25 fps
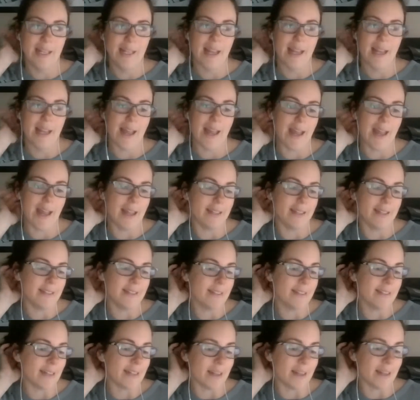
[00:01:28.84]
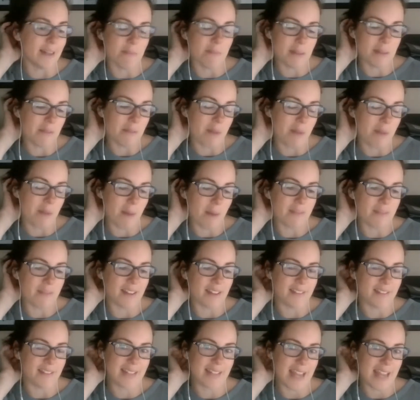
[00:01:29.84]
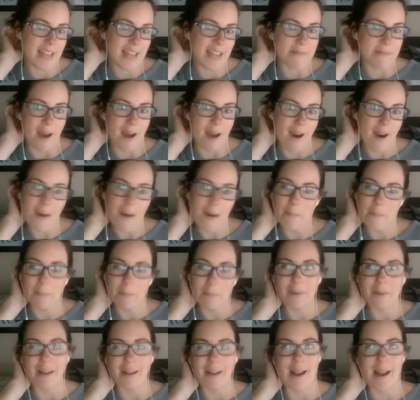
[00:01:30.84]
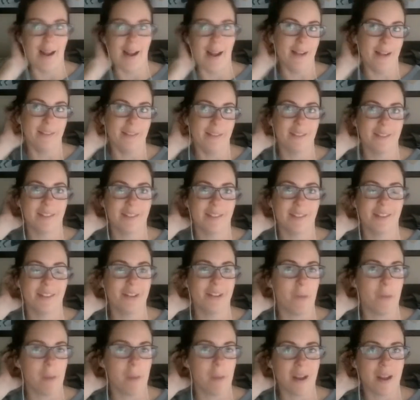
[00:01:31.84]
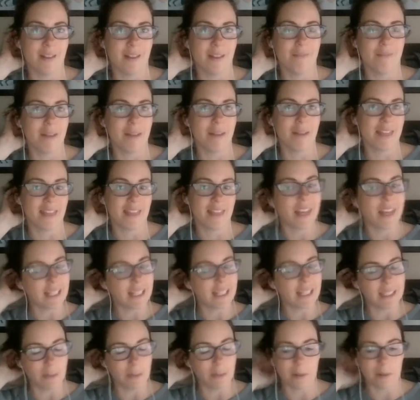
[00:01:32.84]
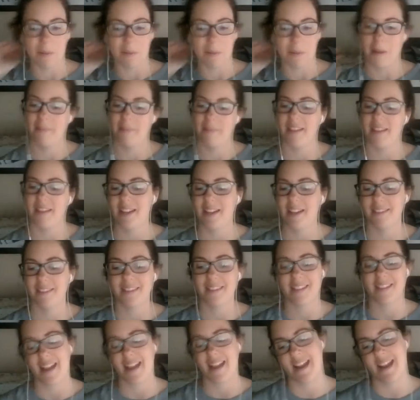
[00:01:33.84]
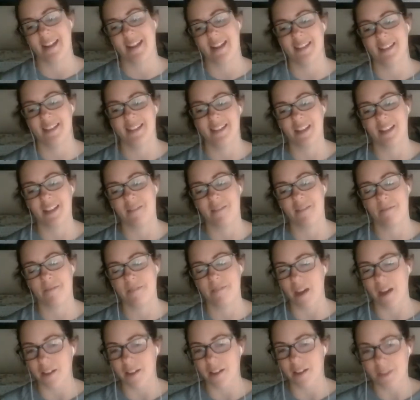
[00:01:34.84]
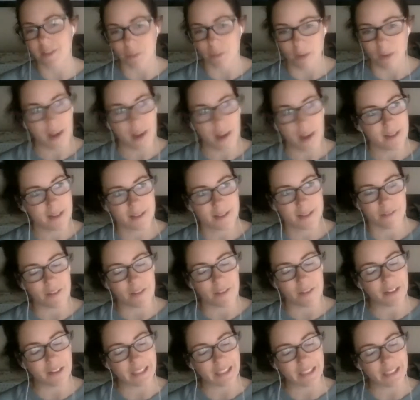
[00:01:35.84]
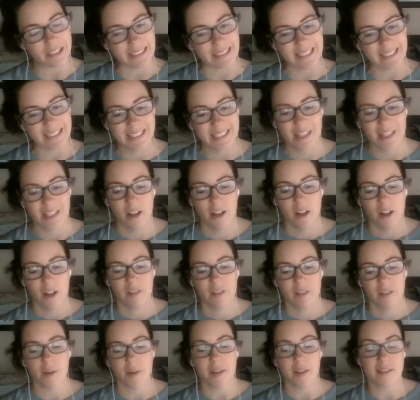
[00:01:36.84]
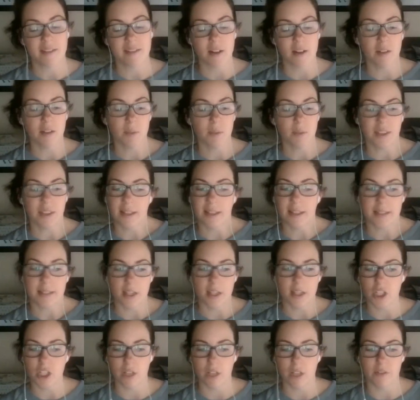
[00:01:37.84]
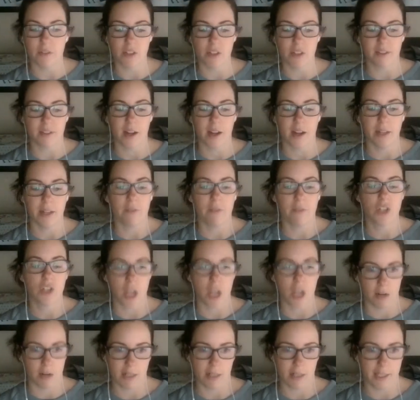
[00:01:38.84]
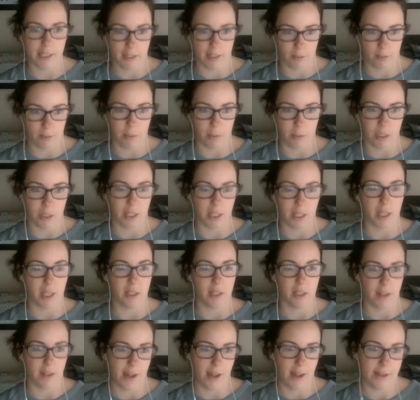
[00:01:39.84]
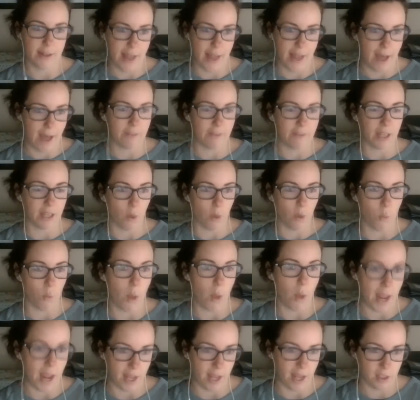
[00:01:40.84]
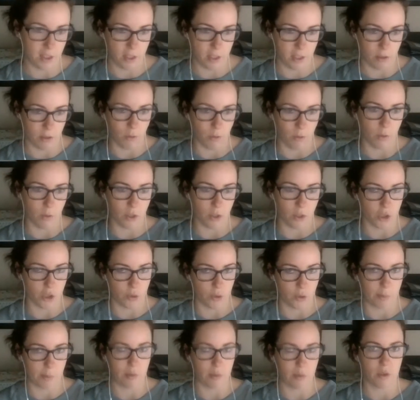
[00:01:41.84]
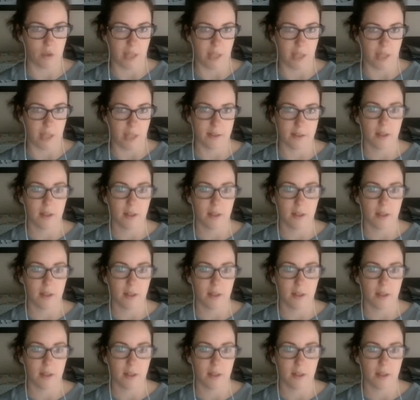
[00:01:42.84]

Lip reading: and Bit of Mom Sense came up as my thing, a little bit of mom sense, and it felt right. It felt good. So I started with the intention of just kind of sharing in the community and having a way to contribute to that